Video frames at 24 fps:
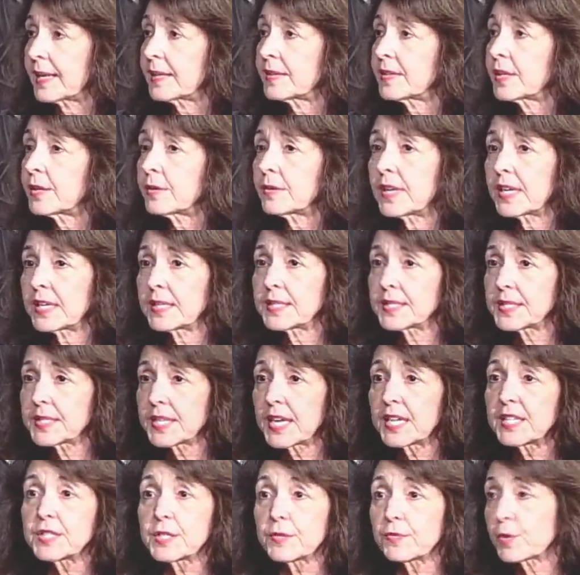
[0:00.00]
And the United
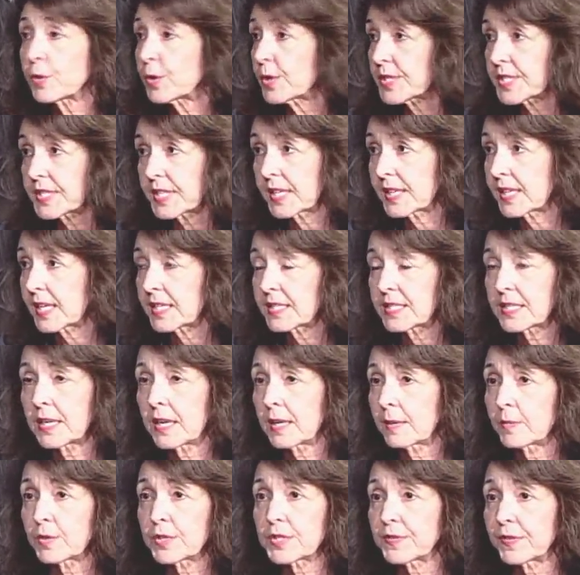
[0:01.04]
States, of course, at that
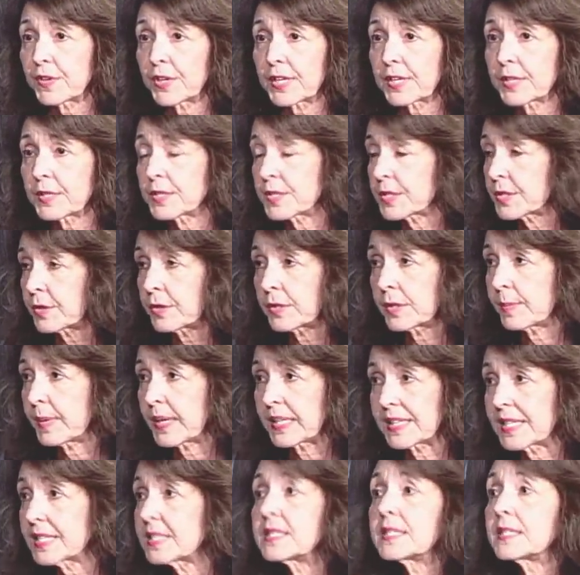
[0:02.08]
time was very concerned
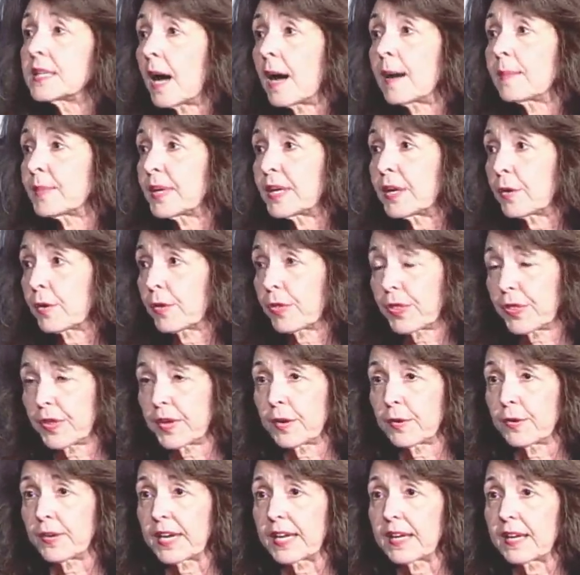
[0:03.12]
about the domino
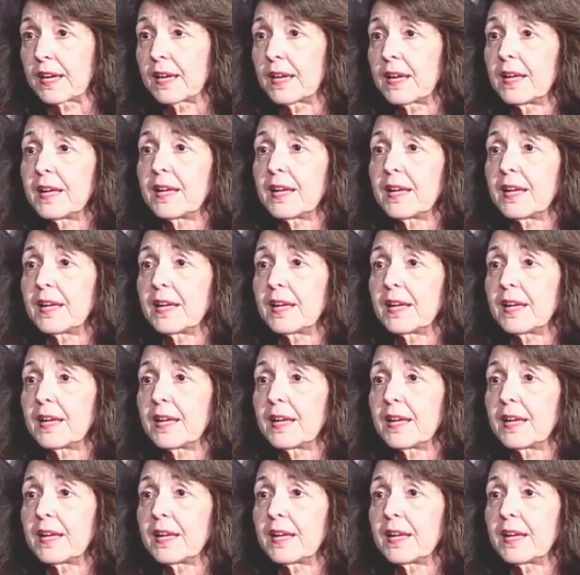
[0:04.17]
theory,